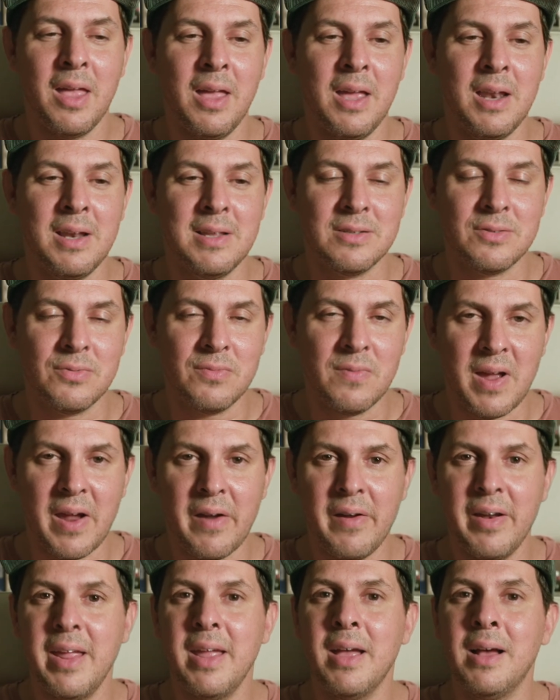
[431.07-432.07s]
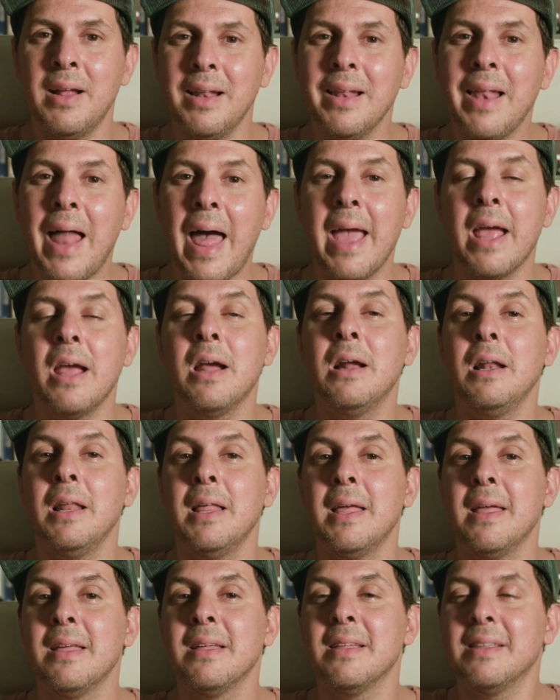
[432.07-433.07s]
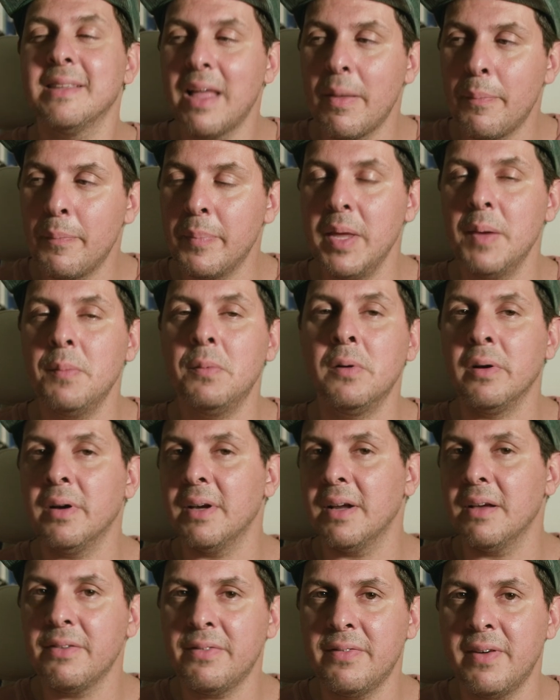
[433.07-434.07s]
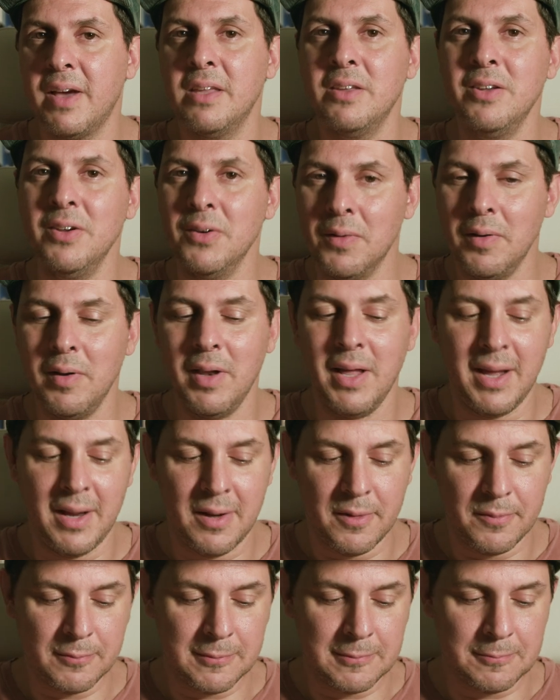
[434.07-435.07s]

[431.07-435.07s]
it is very unlikely that people are gonna find you online.